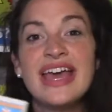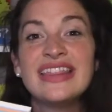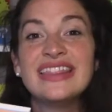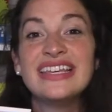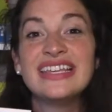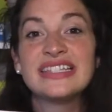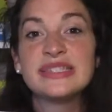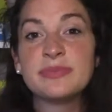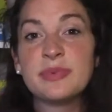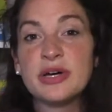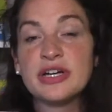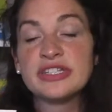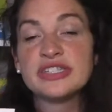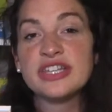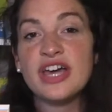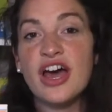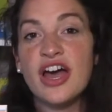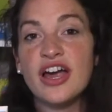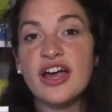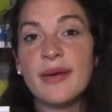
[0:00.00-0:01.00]
These books
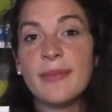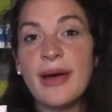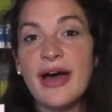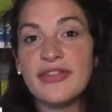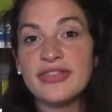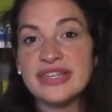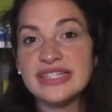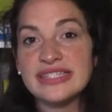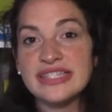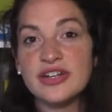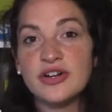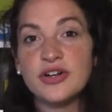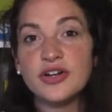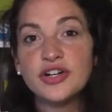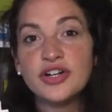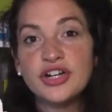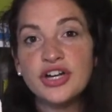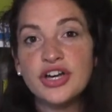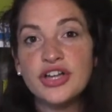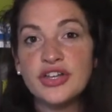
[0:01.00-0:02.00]
are about this little
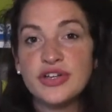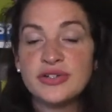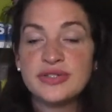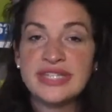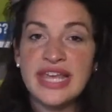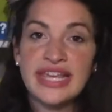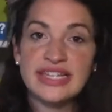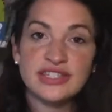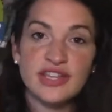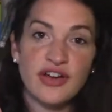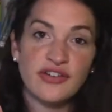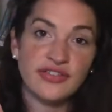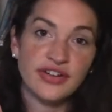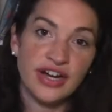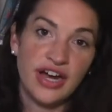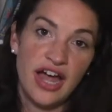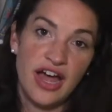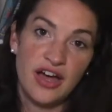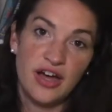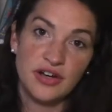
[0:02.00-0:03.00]
girl who takes over
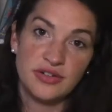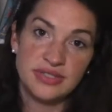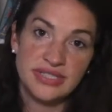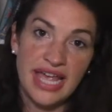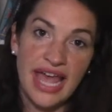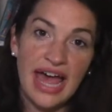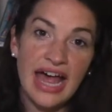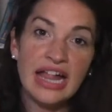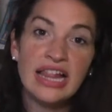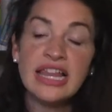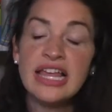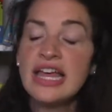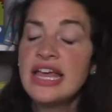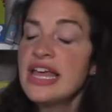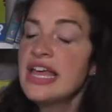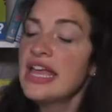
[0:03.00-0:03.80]
a hotel